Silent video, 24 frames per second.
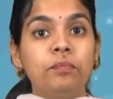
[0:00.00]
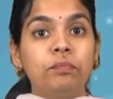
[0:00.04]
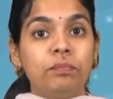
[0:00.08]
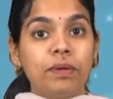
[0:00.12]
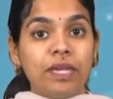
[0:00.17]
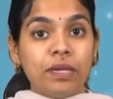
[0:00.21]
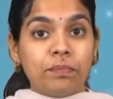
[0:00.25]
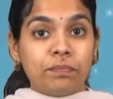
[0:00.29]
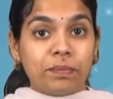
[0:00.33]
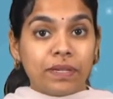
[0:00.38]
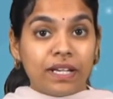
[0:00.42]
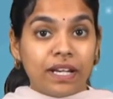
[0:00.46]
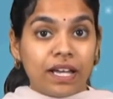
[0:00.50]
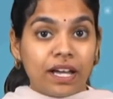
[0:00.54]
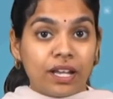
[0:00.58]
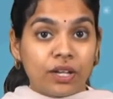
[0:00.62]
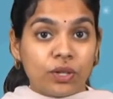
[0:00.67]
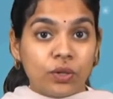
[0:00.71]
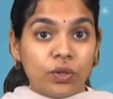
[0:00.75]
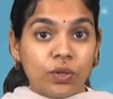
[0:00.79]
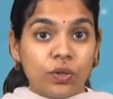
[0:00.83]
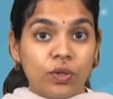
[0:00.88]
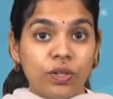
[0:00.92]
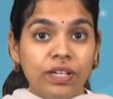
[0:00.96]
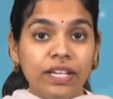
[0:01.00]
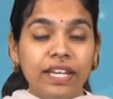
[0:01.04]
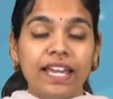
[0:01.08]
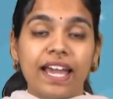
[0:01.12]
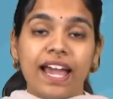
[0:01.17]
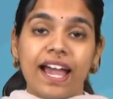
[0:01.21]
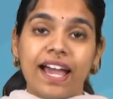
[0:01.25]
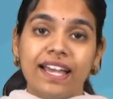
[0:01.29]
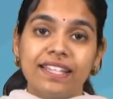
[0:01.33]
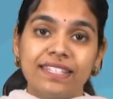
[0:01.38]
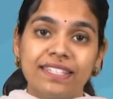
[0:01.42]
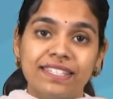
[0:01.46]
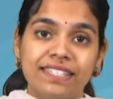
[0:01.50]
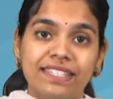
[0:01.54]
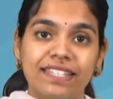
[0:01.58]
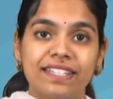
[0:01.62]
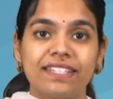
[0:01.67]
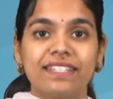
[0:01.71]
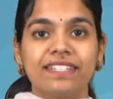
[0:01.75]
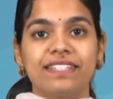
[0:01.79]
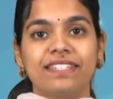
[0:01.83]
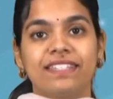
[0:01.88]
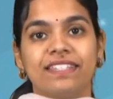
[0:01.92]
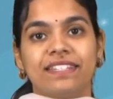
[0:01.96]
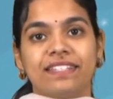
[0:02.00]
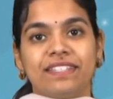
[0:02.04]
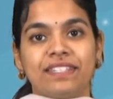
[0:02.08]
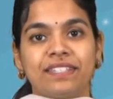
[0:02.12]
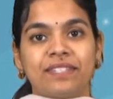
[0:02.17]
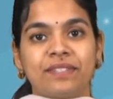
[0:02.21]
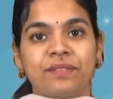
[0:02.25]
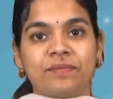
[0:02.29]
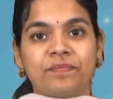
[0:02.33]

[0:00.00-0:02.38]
people are known as citizens.